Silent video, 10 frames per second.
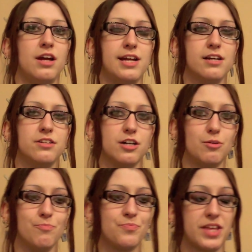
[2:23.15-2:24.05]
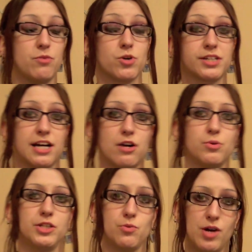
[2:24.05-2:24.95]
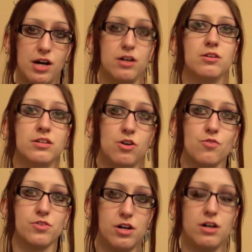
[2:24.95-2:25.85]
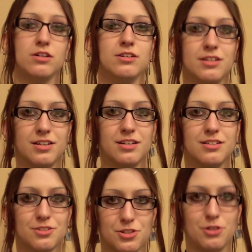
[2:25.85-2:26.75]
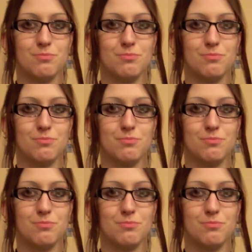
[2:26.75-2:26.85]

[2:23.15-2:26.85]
and it worked out really well overall. So.